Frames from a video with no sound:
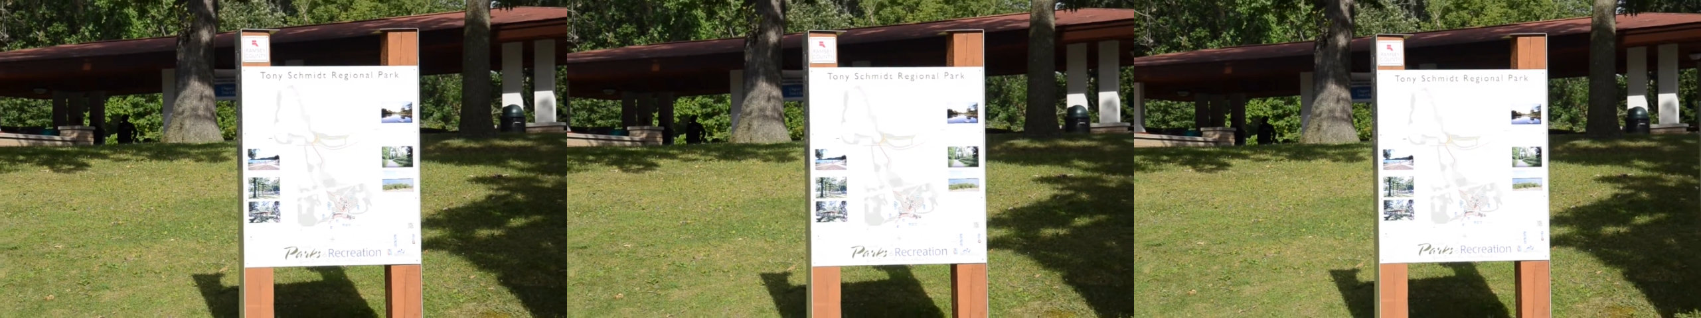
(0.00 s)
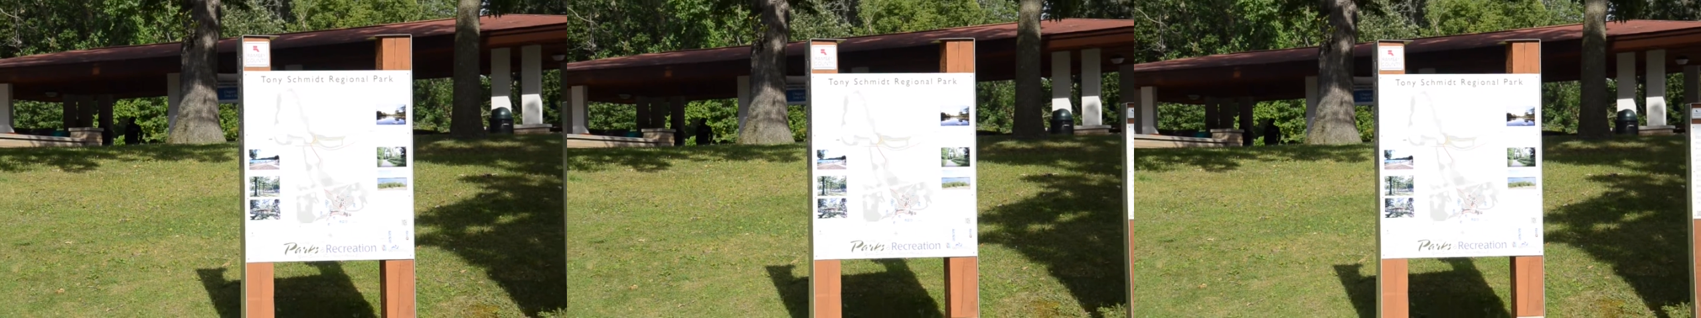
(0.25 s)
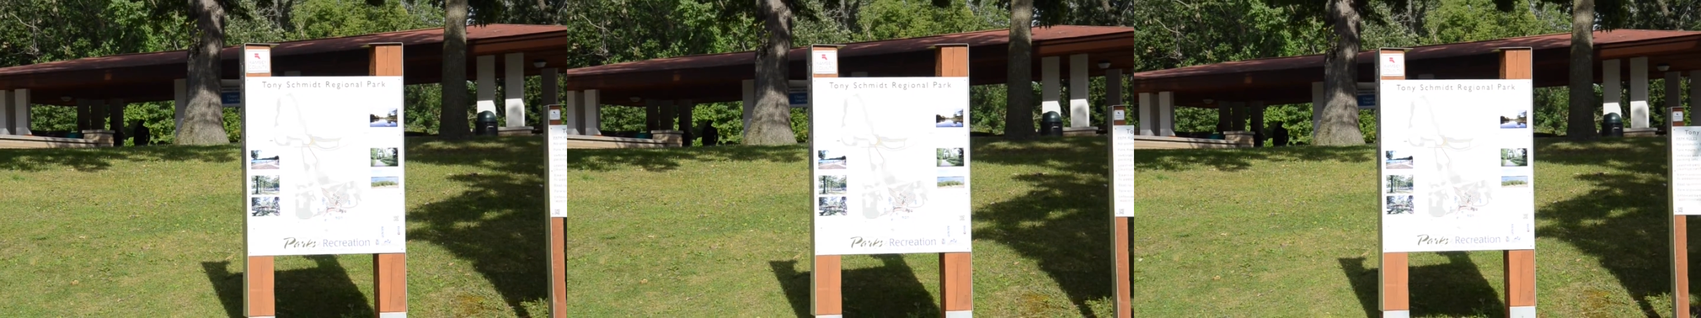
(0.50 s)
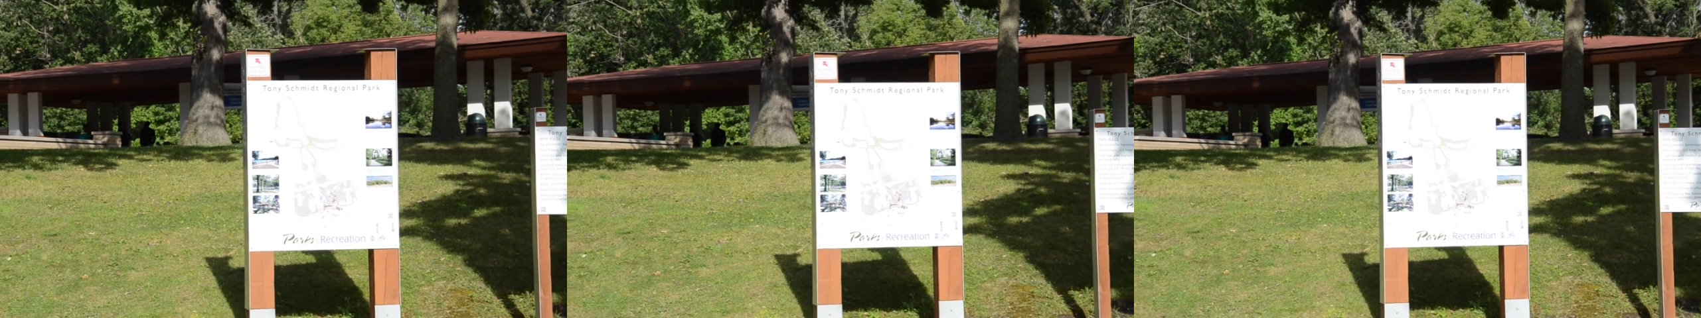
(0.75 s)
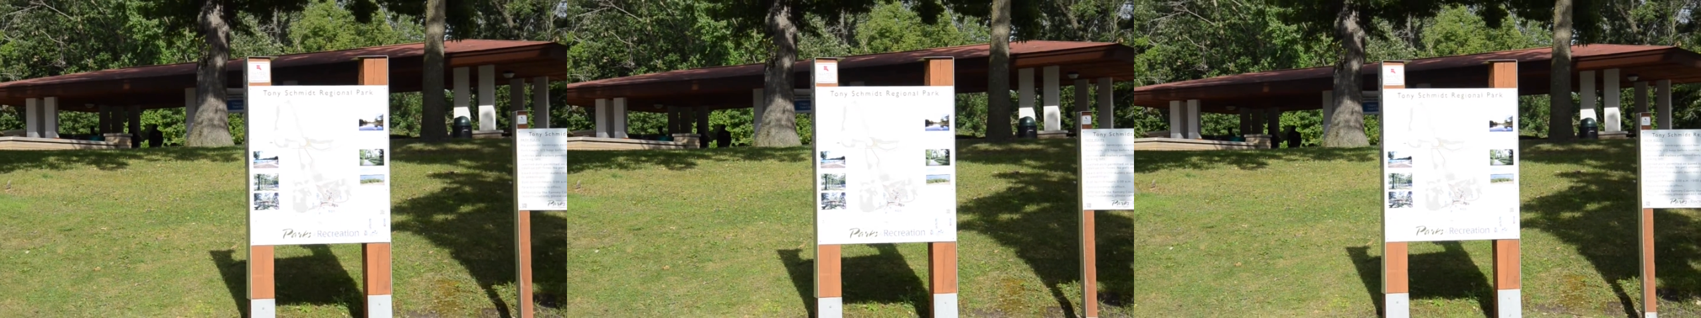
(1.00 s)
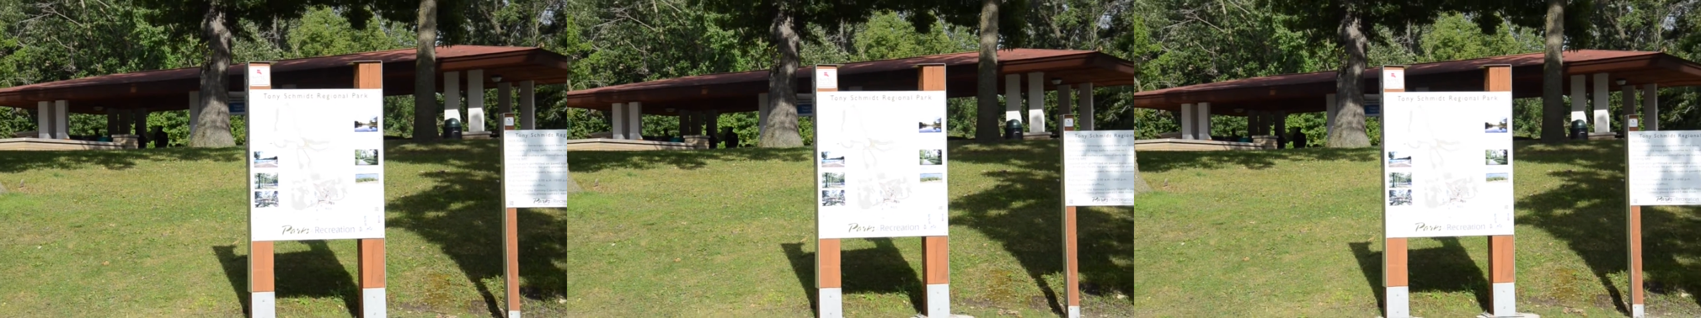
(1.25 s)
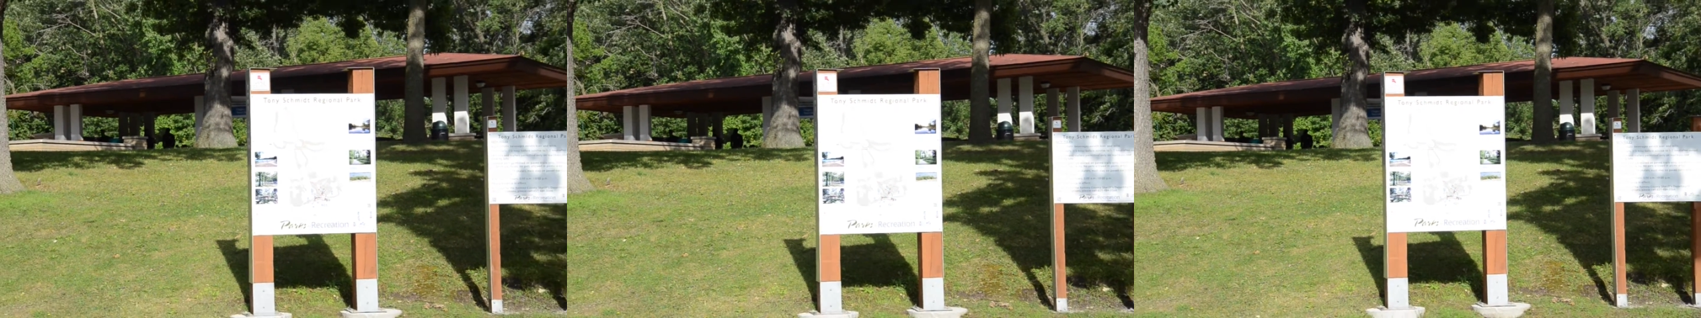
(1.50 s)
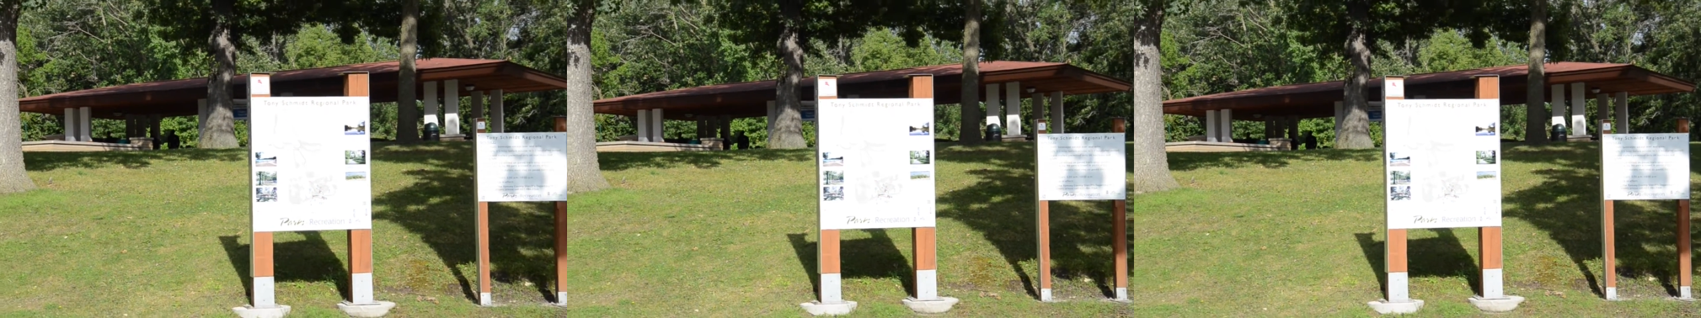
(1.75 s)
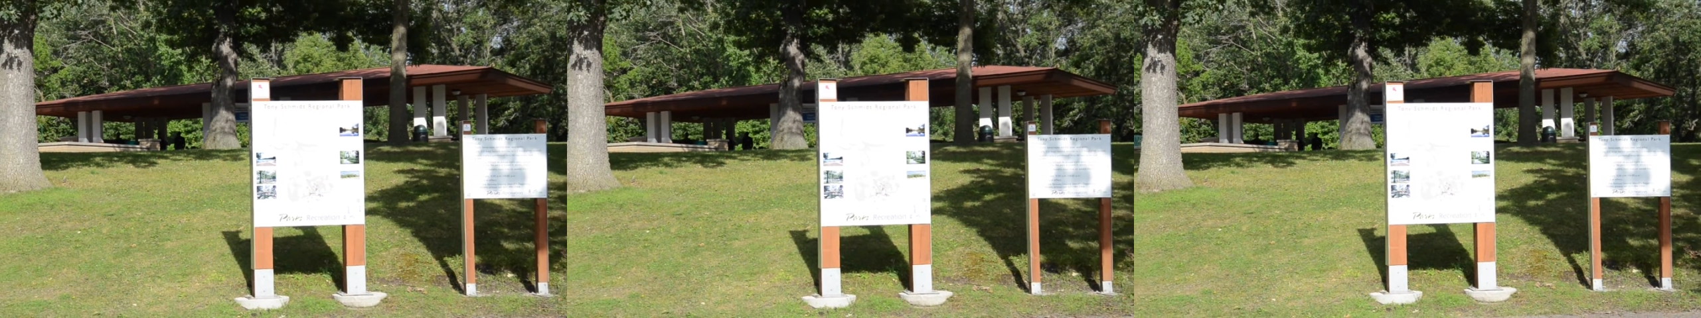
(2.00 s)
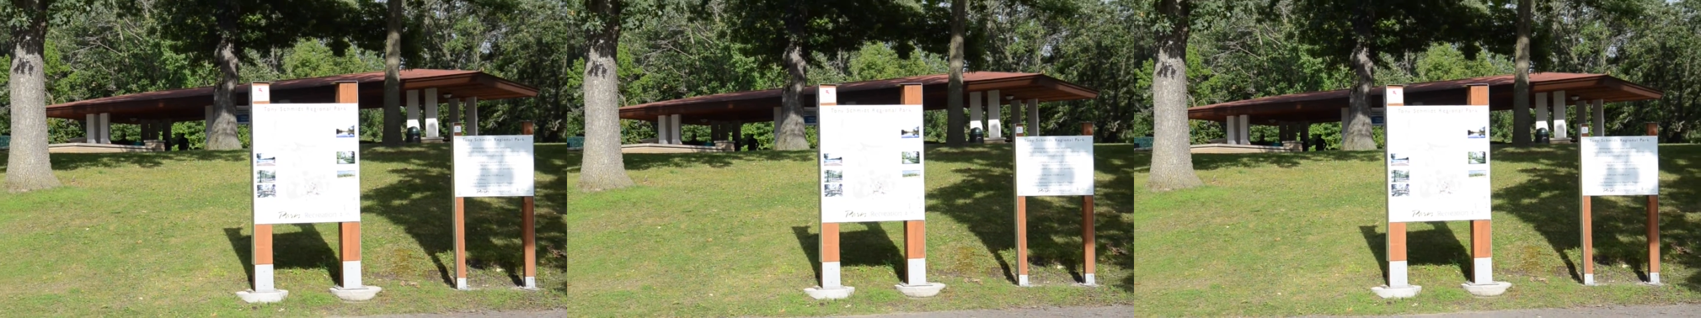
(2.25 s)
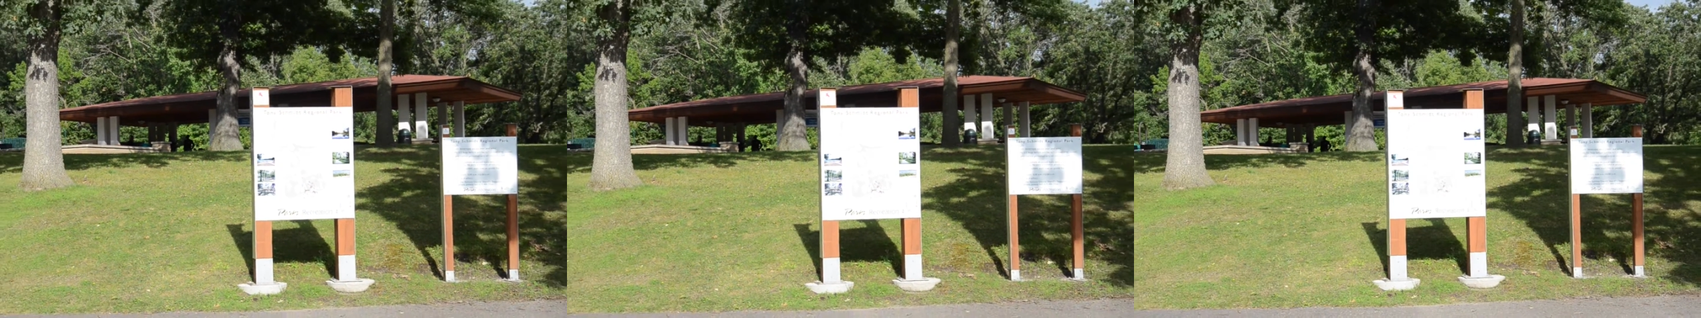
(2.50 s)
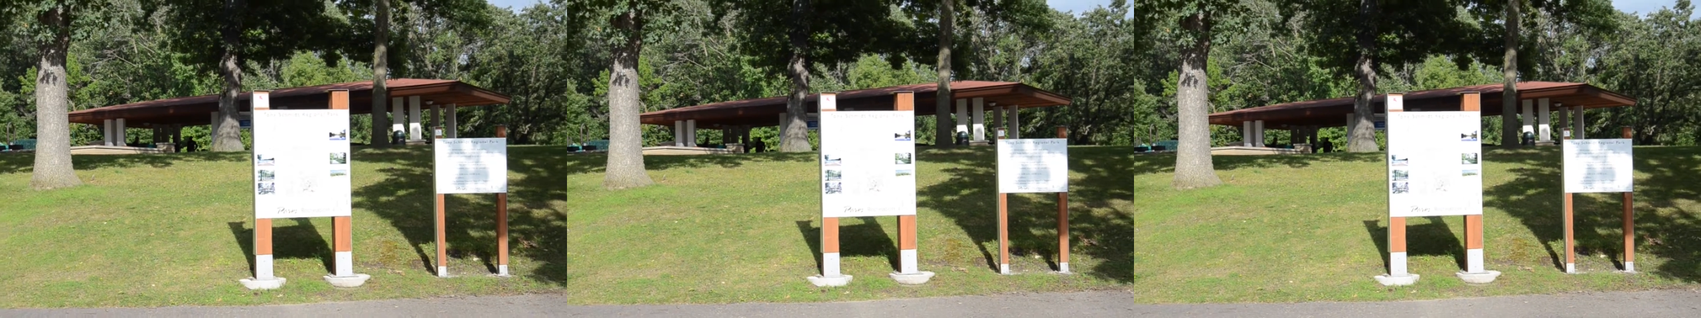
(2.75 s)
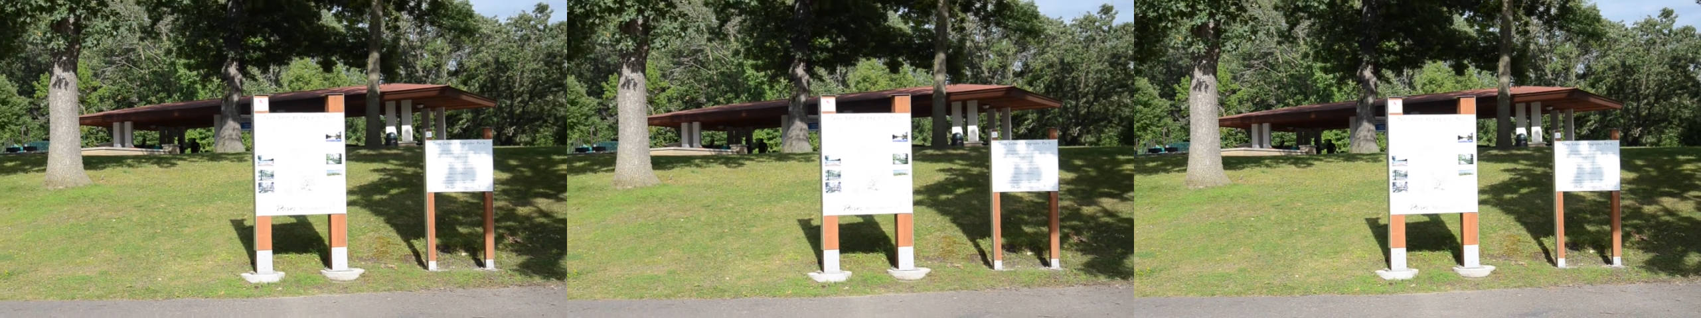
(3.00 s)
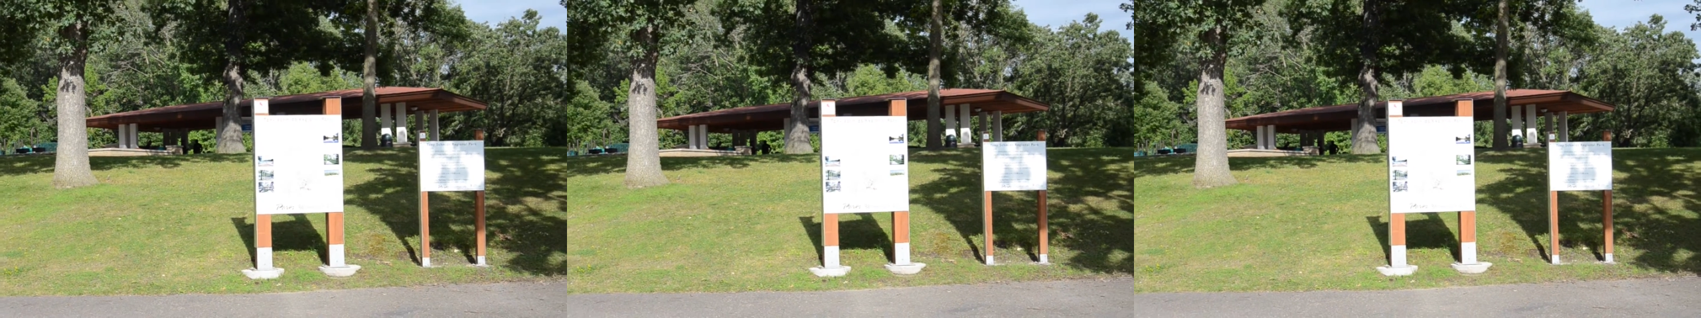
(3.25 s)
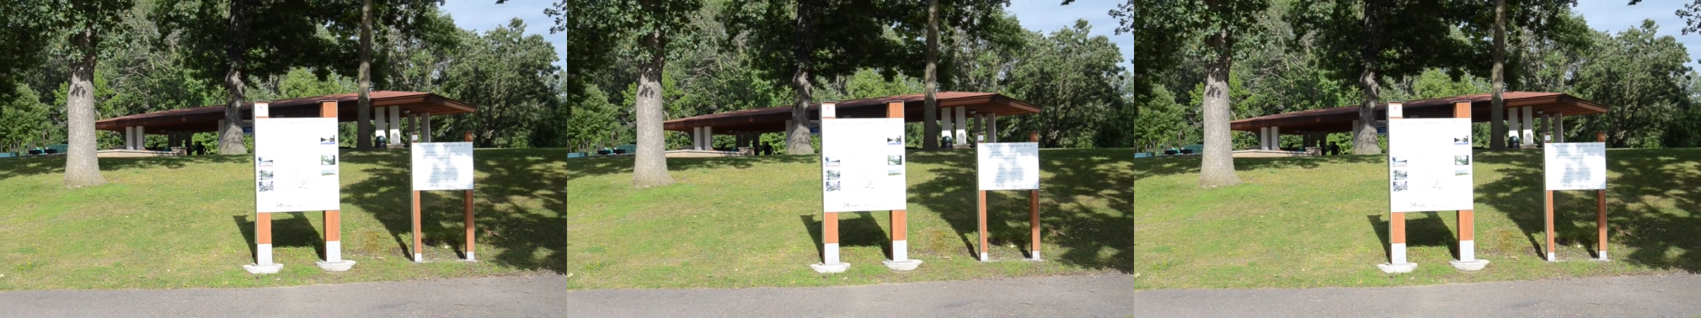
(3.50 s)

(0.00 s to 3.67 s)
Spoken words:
(no speaker visible)